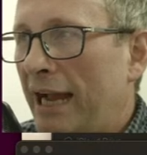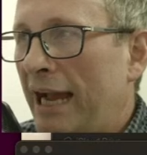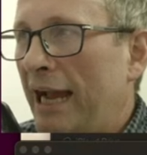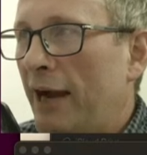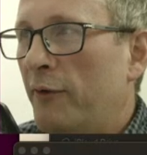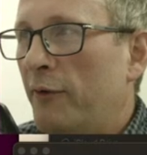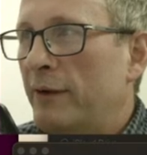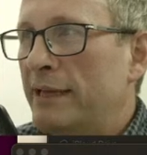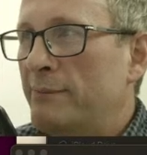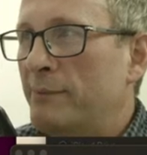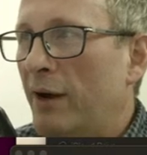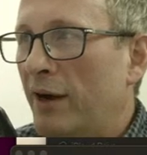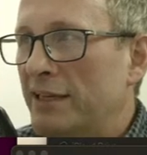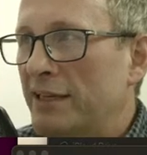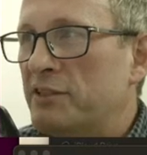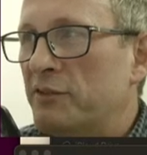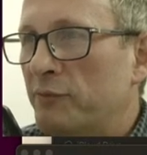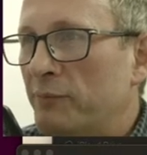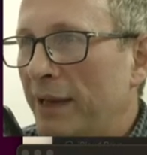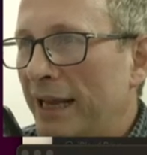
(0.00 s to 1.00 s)
how he
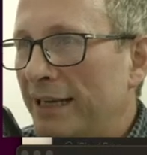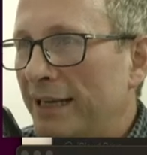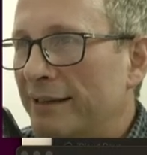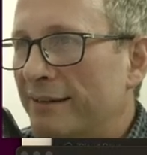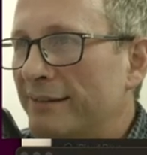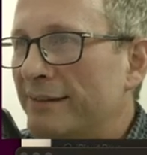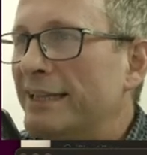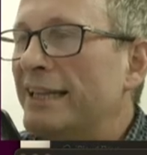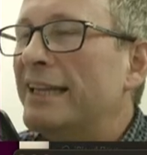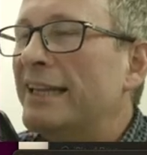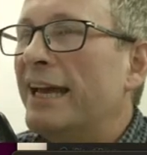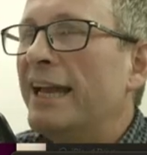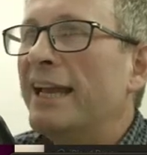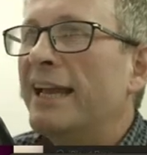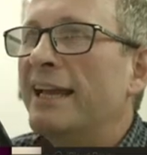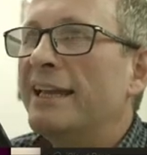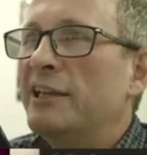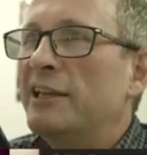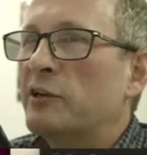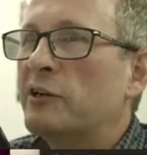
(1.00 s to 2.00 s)
might have meant
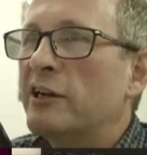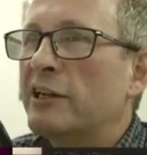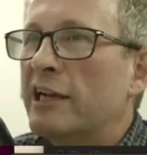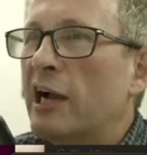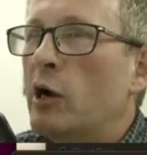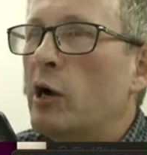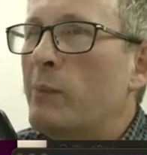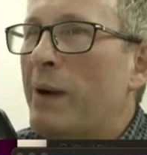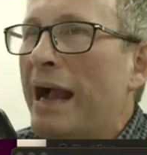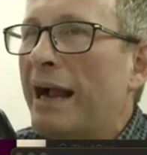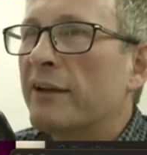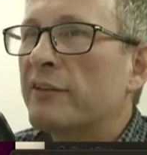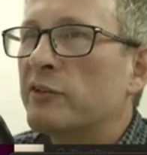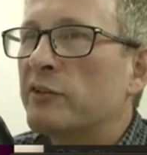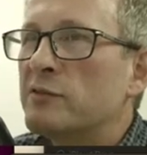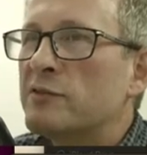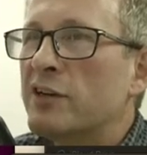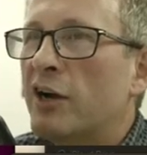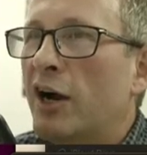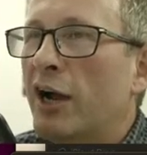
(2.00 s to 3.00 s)
that you could go back
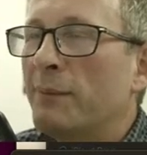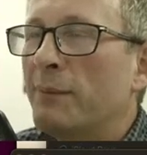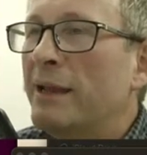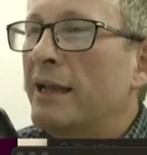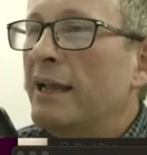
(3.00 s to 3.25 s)
through time.